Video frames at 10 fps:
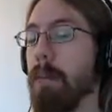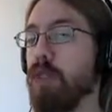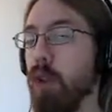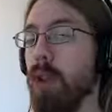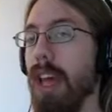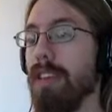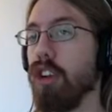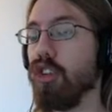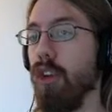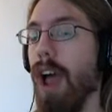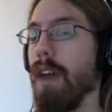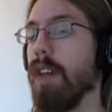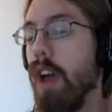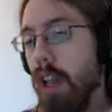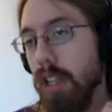I am too lazy to
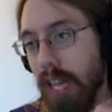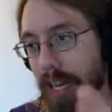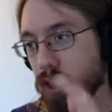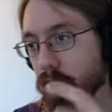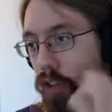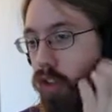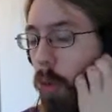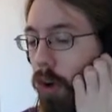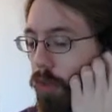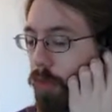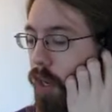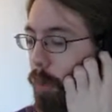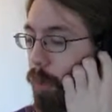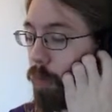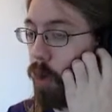drive like 200 feet up the